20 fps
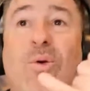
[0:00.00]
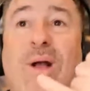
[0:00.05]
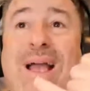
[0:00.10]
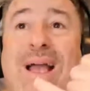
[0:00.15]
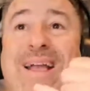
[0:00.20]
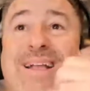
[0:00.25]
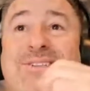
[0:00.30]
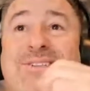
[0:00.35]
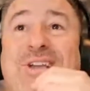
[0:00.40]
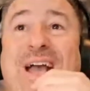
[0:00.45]

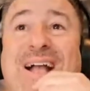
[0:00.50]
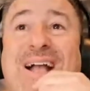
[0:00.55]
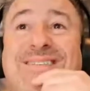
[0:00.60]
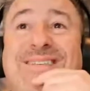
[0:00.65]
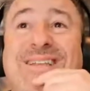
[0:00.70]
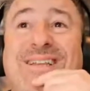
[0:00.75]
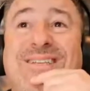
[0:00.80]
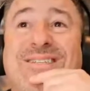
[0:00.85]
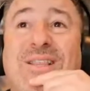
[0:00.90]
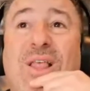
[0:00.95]
Ryan
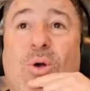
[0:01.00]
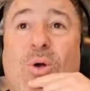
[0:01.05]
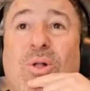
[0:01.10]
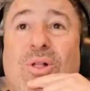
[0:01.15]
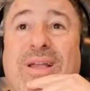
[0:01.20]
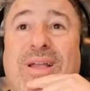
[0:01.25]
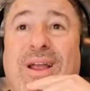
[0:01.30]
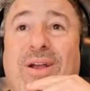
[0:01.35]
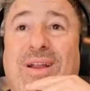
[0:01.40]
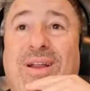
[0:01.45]
Jackson is
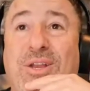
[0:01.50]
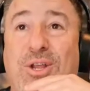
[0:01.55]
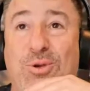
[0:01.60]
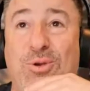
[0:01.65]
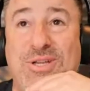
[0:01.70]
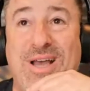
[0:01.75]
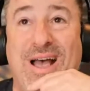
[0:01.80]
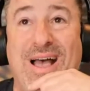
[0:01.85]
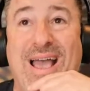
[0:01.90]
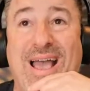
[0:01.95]
local here in
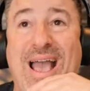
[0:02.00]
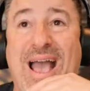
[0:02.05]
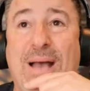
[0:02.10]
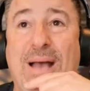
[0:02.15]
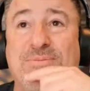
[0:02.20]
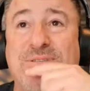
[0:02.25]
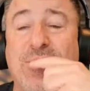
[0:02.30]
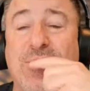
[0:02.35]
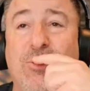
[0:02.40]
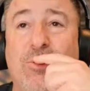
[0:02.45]
Utah.
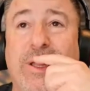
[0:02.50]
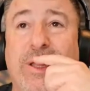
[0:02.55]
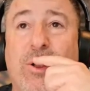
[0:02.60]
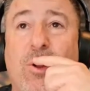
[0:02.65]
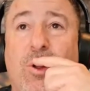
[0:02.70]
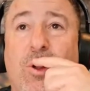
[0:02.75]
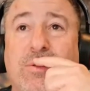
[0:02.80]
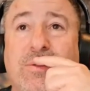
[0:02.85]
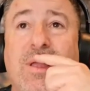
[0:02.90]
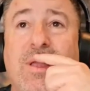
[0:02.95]
Absolutely,
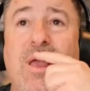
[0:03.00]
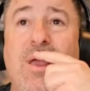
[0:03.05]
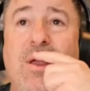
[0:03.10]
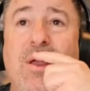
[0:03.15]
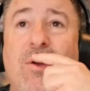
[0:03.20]
Colton.